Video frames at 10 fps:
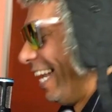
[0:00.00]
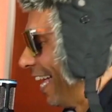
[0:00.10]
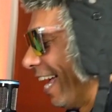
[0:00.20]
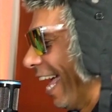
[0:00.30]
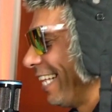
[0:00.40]
Like,
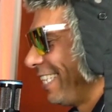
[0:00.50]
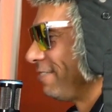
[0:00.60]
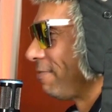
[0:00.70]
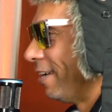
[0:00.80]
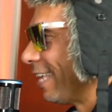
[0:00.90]
I, hate
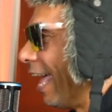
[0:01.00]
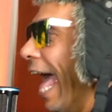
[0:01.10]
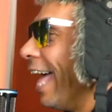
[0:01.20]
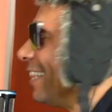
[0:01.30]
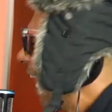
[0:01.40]
you, this you, You gave
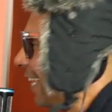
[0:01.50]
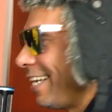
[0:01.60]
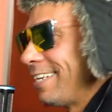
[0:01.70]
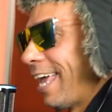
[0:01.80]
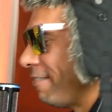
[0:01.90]
her all the questions.
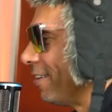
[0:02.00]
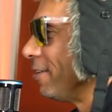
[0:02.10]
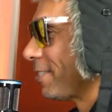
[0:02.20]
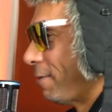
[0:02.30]
I didn't give her no